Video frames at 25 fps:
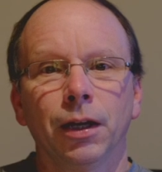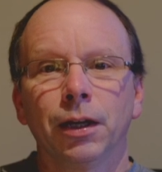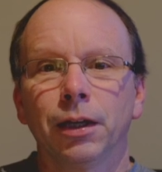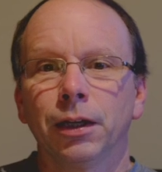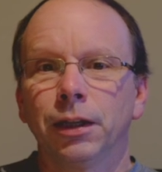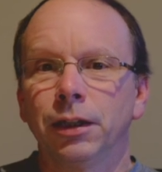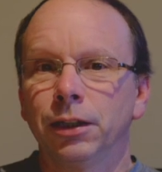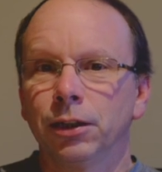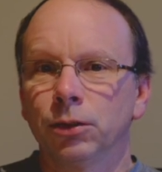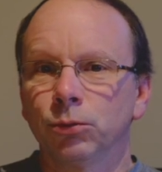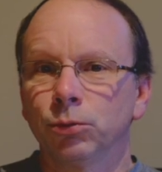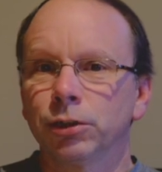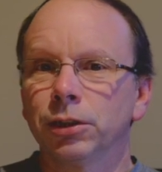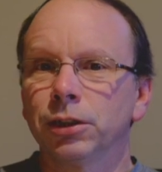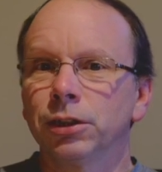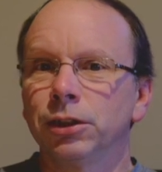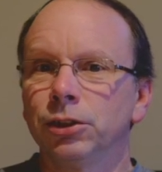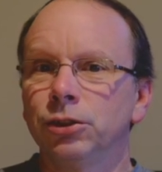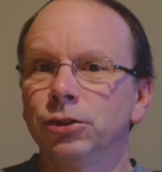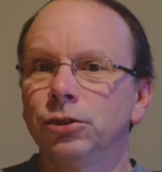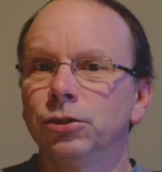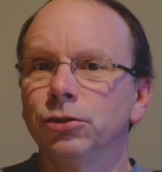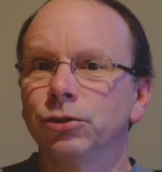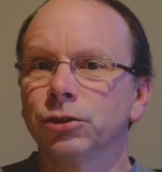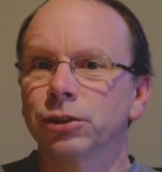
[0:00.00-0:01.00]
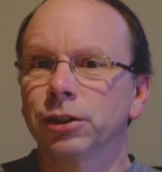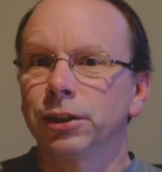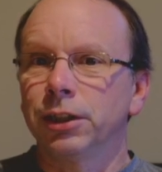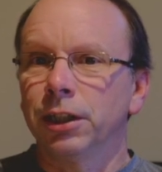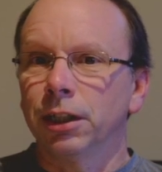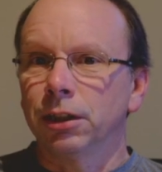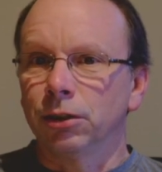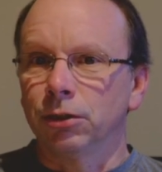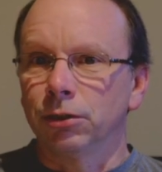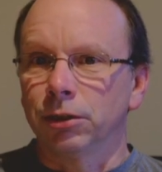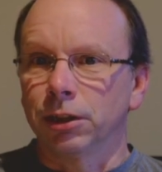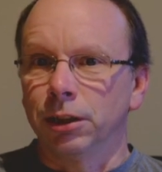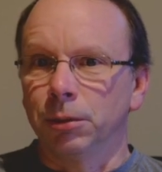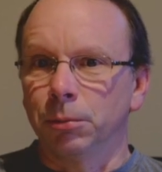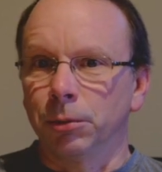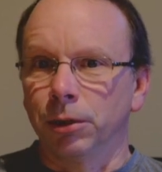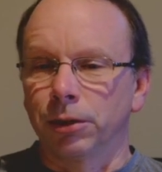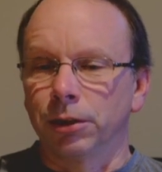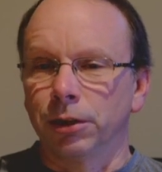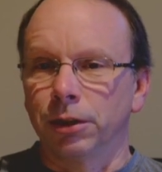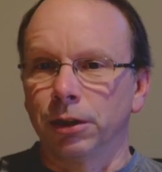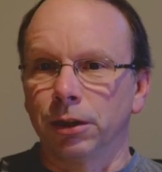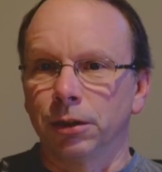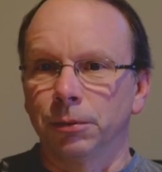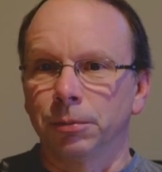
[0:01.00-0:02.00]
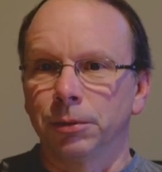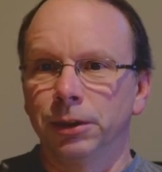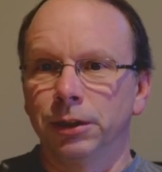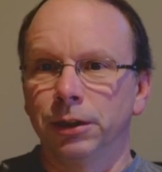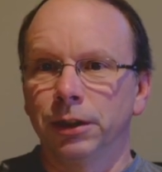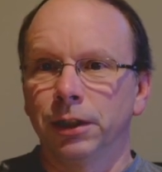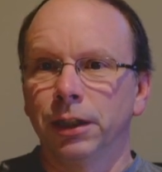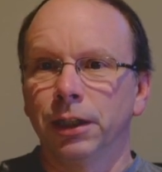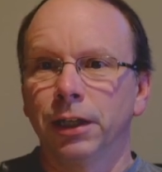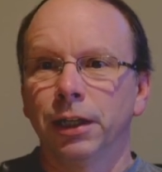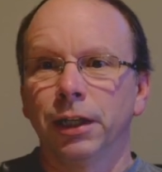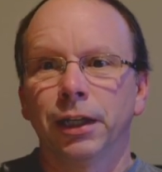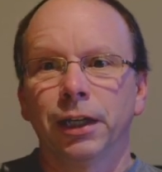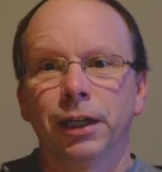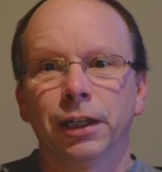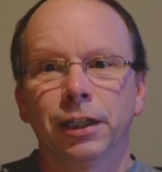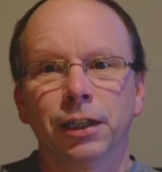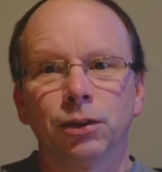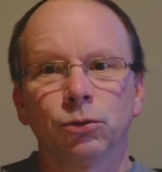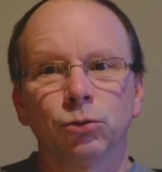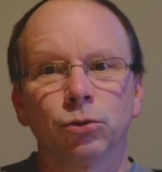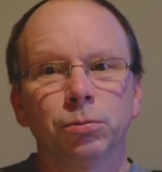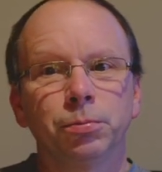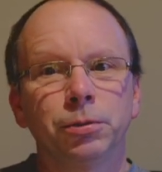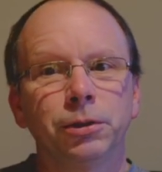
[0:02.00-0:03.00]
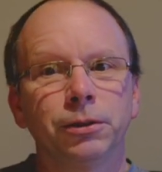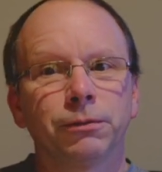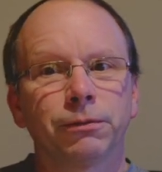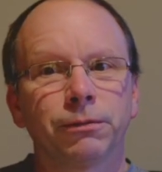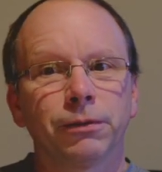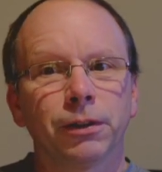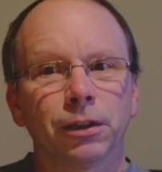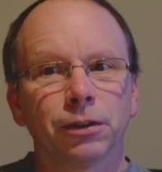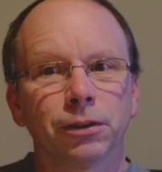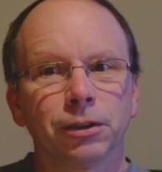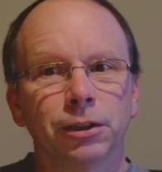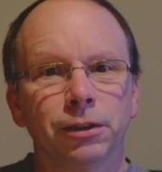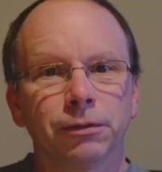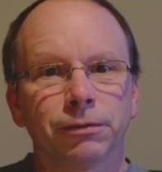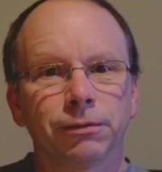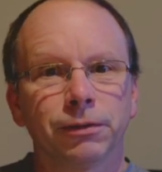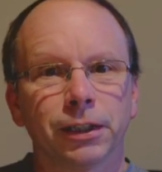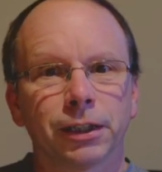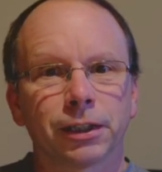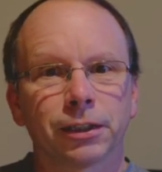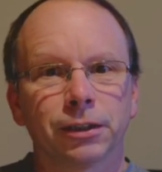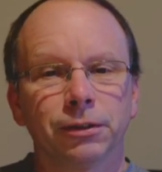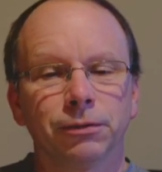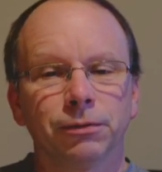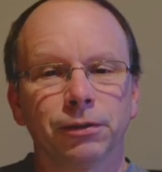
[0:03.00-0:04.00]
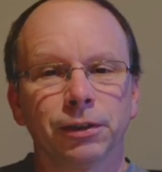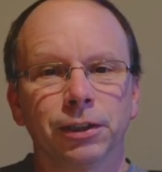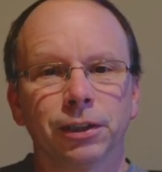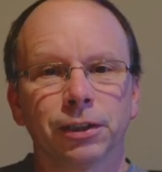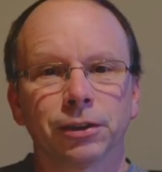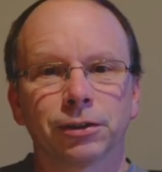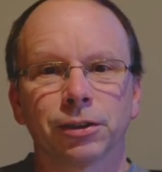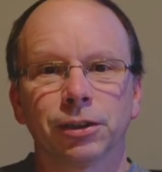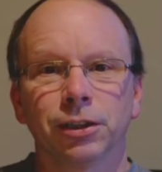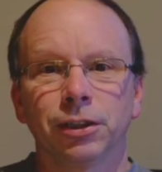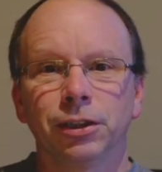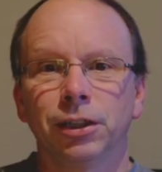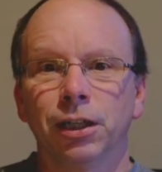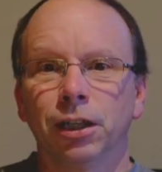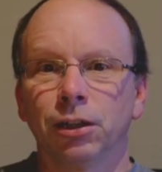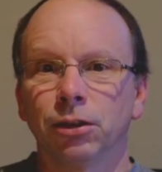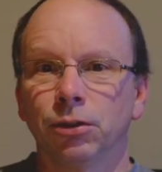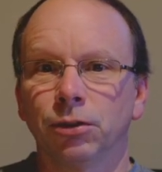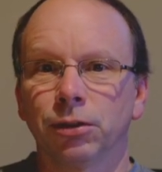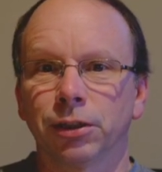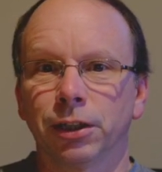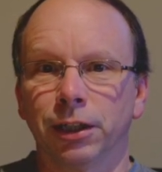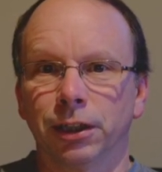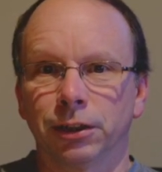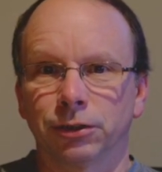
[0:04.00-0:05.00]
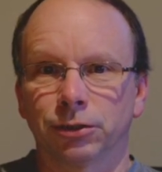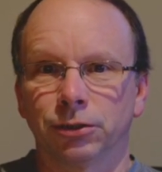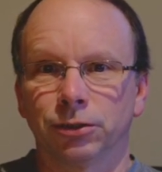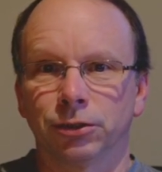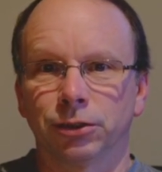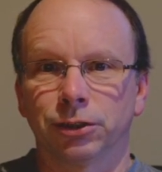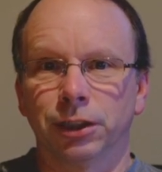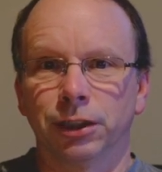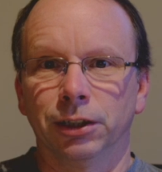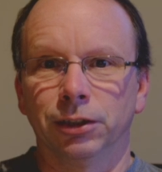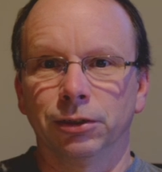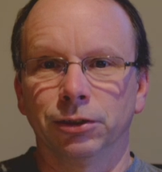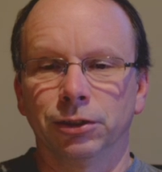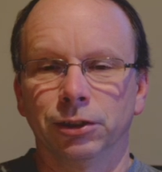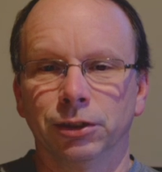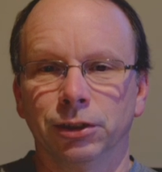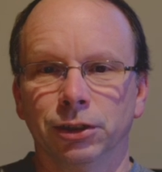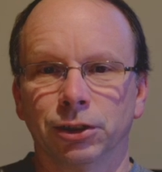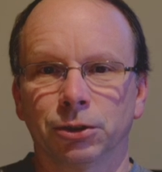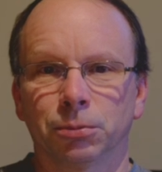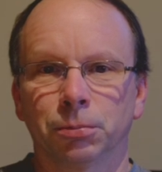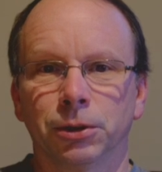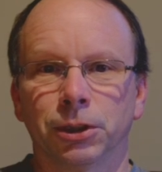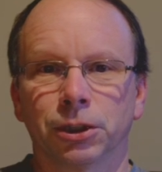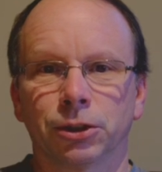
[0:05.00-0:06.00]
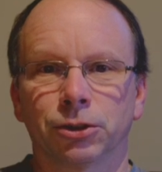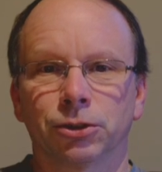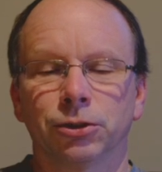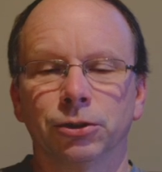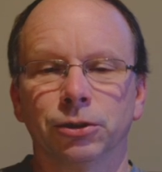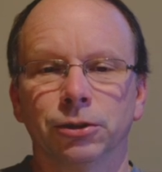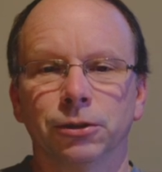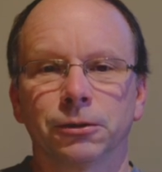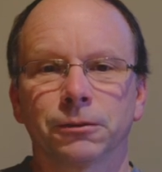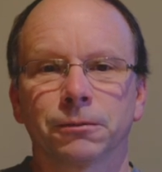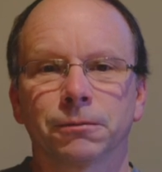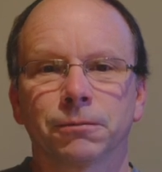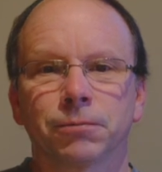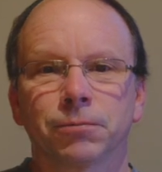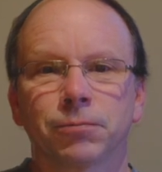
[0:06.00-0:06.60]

Here we're going to use a yellow chemotherapy, and it will be fairly effective against the yellow cancer cells in this picture.